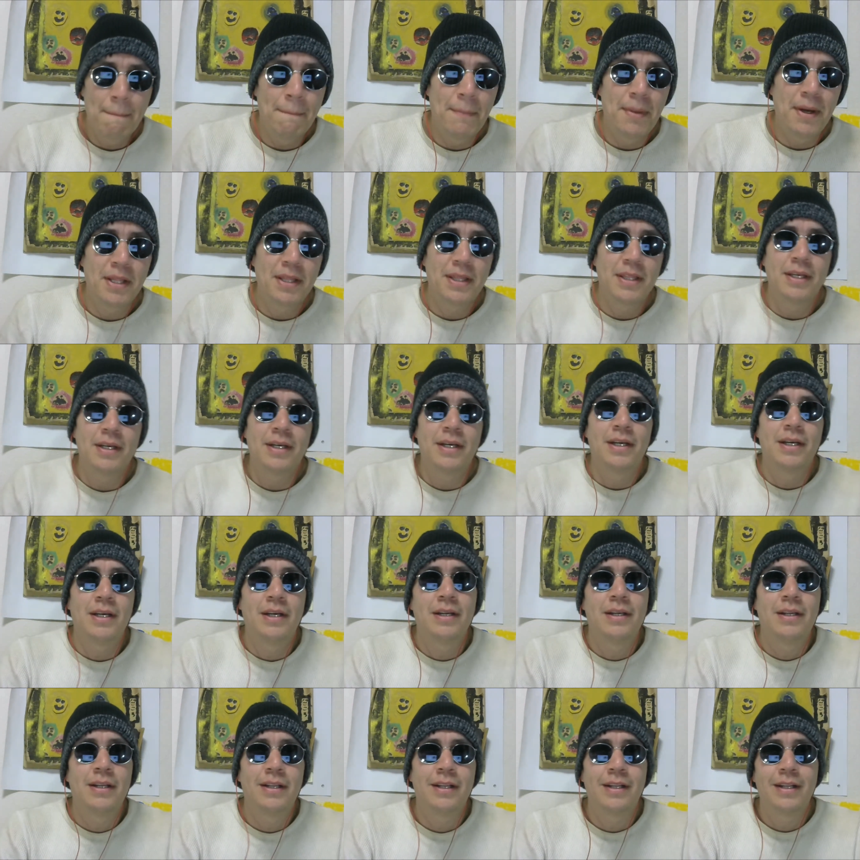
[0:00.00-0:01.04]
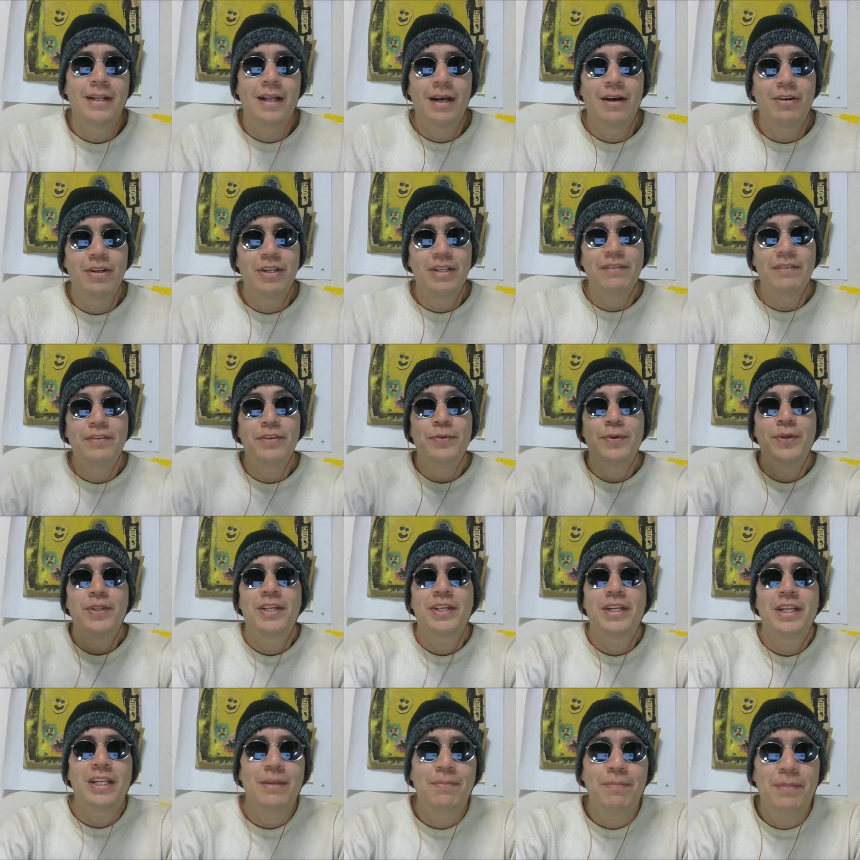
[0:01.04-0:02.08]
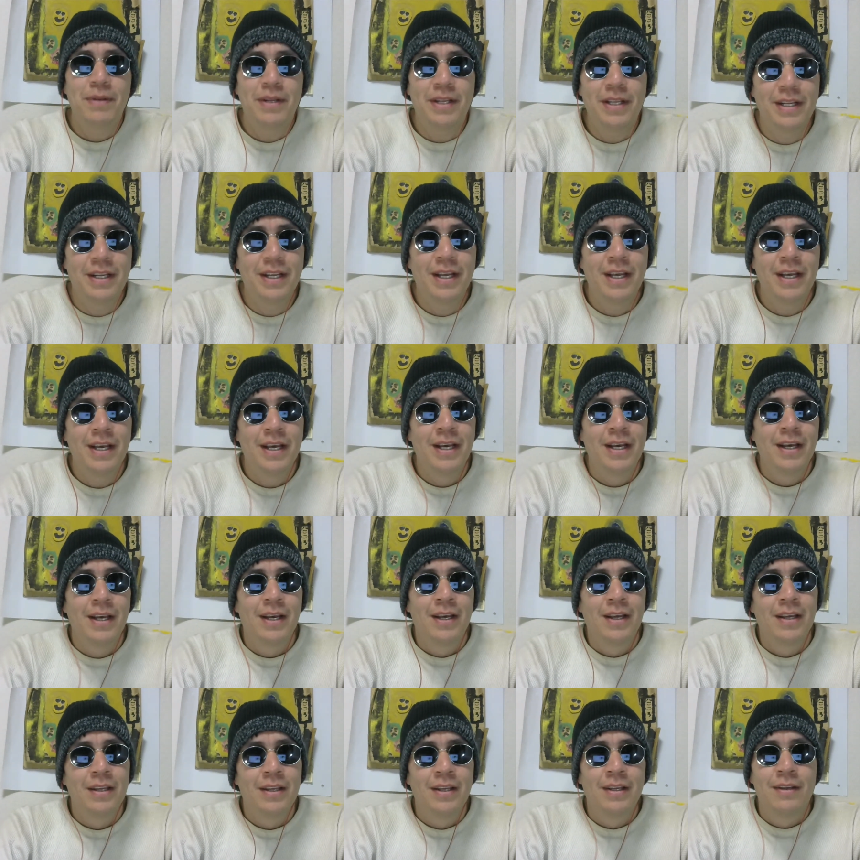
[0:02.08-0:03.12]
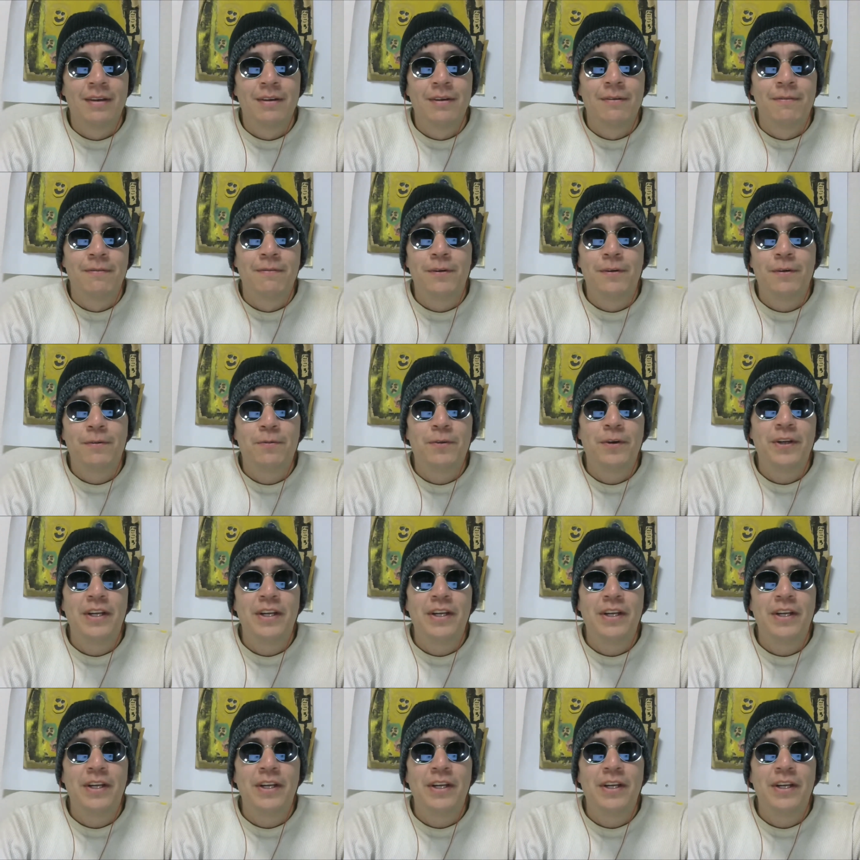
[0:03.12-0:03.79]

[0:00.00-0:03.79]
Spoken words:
But I'll leave you with the clip, and then feel free